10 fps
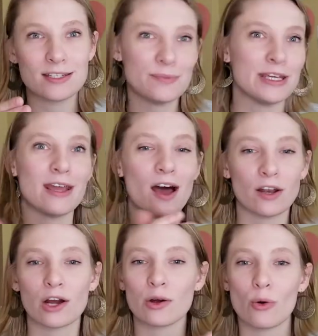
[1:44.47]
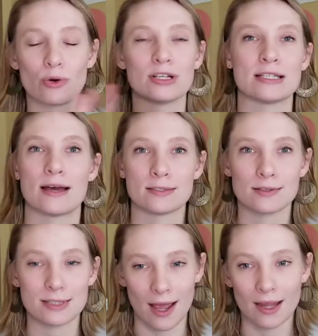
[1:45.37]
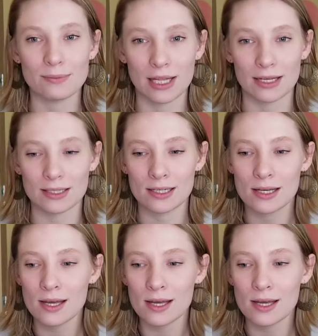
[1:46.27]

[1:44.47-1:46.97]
to be on our horizontal timeline.